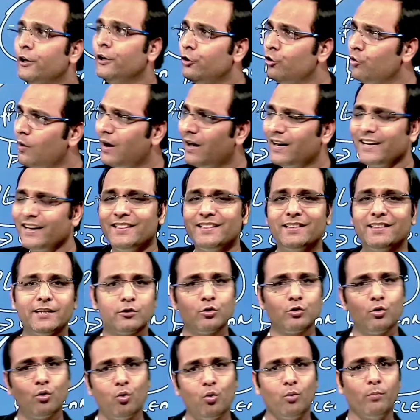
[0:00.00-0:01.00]
You are in
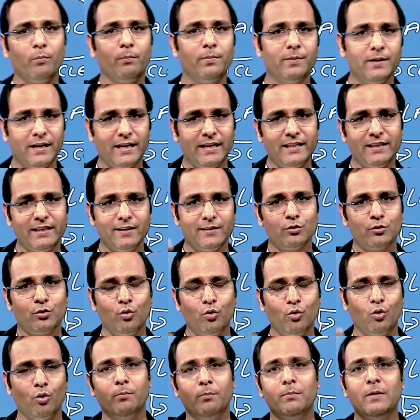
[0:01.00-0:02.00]
this
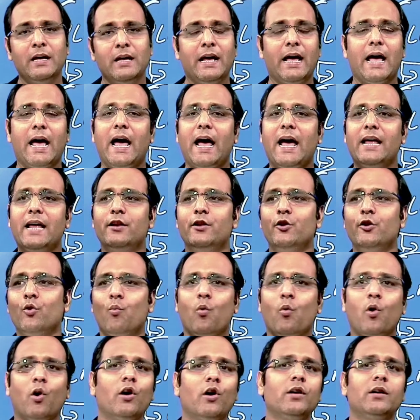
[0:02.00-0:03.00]
room, and you
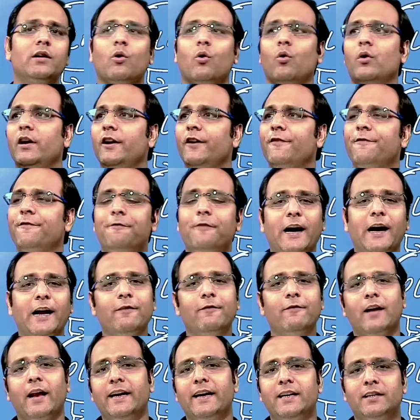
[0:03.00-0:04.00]
want only 5
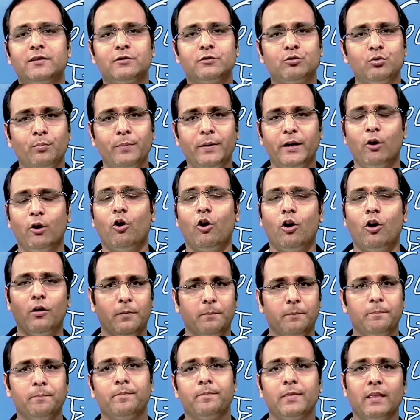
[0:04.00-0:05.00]
lights to be
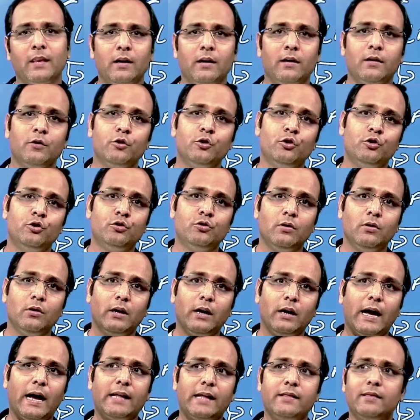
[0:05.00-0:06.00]
on.
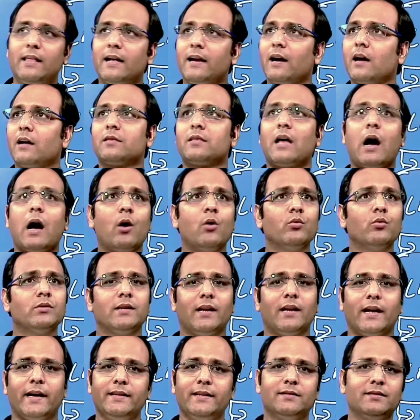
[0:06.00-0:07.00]
And there are 1,000
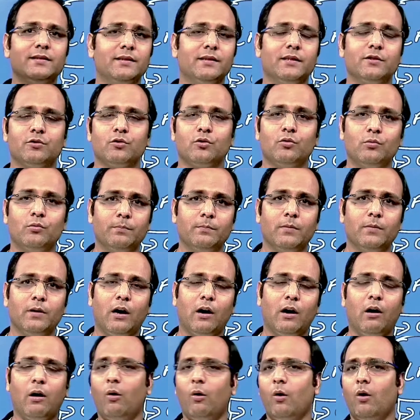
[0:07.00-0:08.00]
lights in this room.
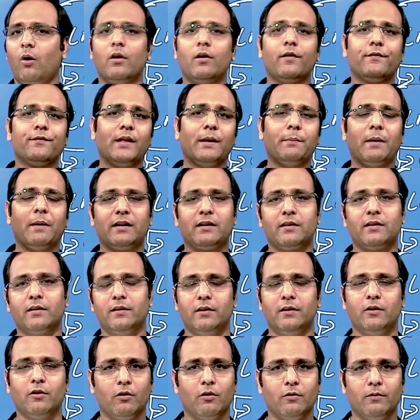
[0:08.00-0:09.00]
All of them are
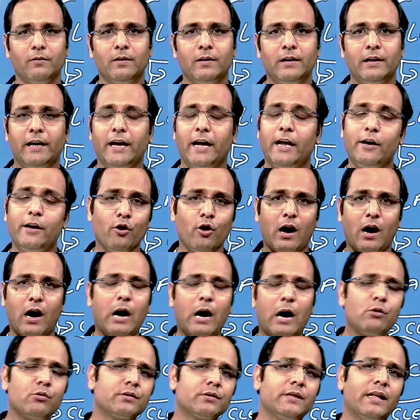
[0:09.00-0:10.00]
turned on. In your
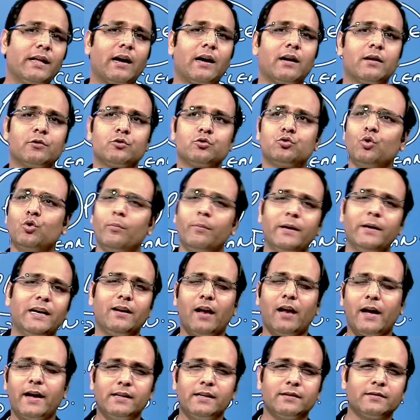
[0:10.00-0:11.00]
house, there are so many
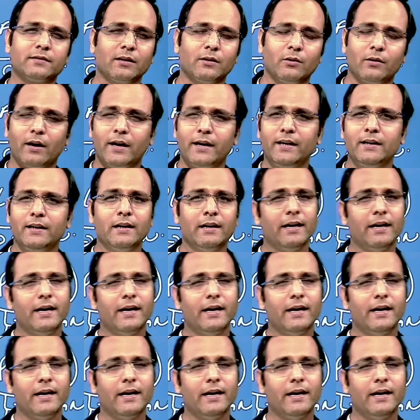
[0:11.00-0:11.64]
lights, all right?